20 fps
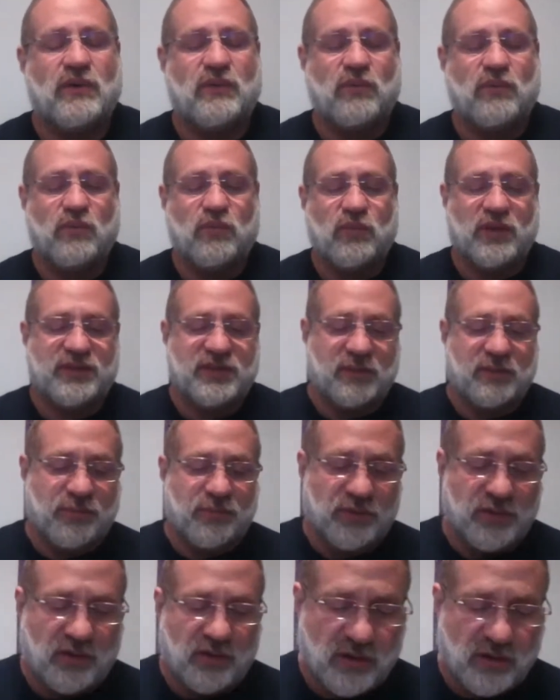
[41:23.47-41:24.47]
what the
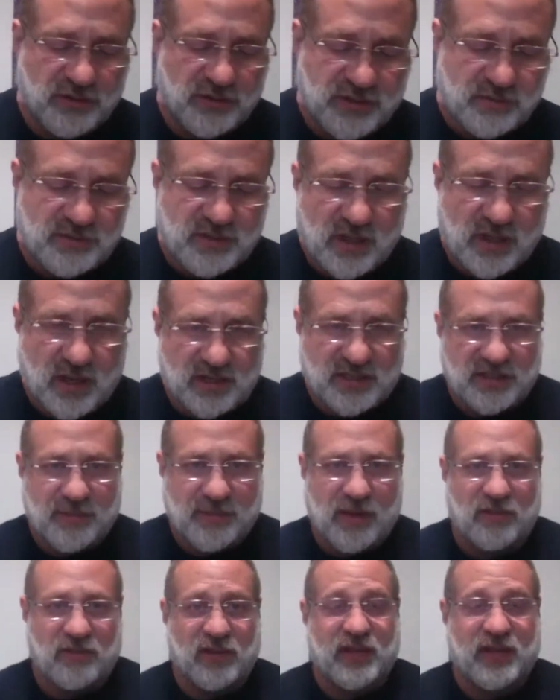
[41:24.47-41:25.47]
Buddha also talks
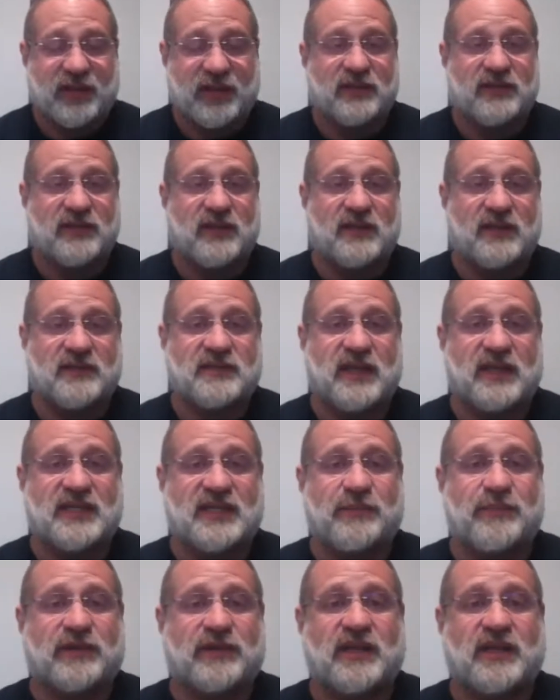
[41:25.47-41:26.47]
about, like in the
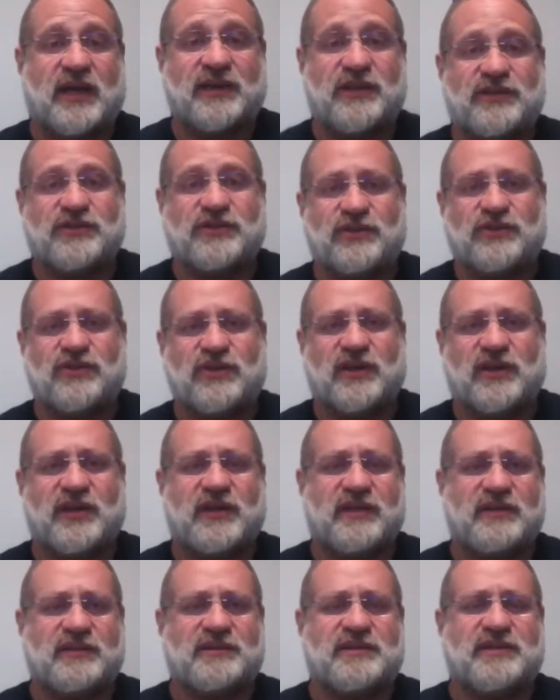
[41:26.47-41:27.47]
Satipatthana Sutra,
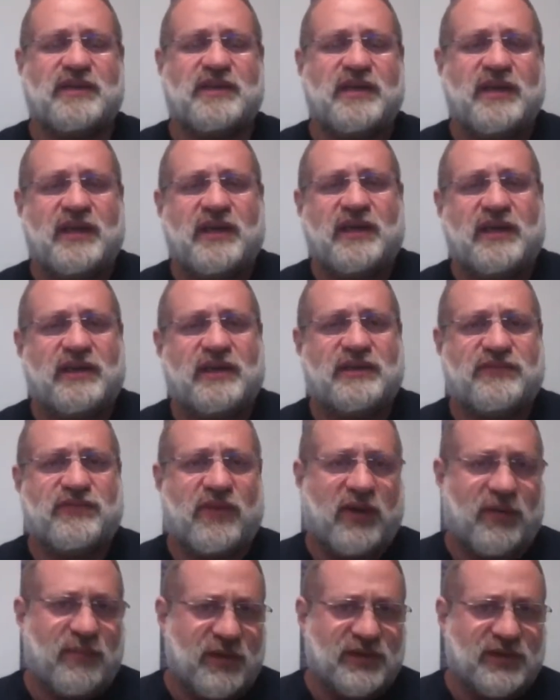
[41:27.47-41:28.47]
is
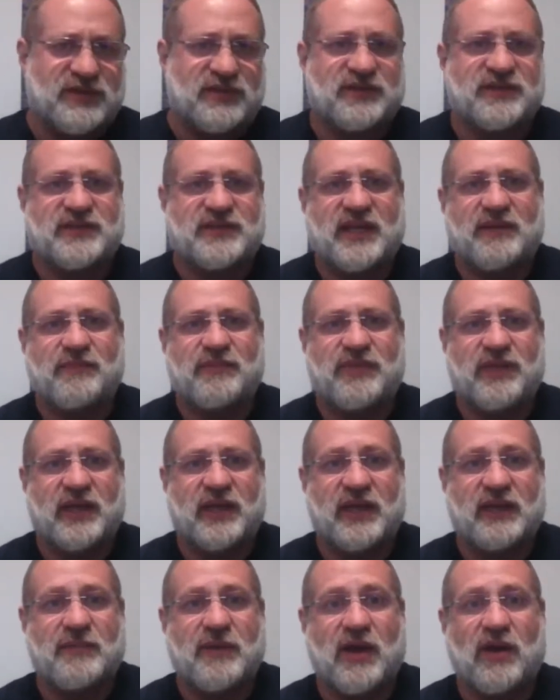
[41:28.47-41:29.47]
very much the same
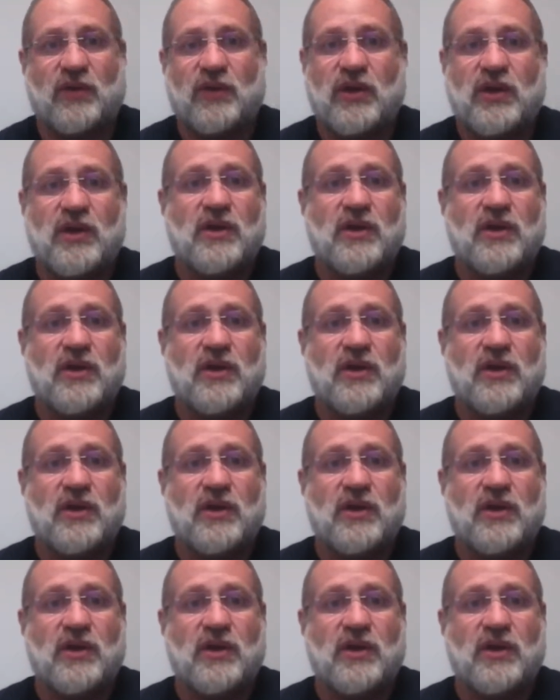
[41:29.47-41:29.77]
thing about,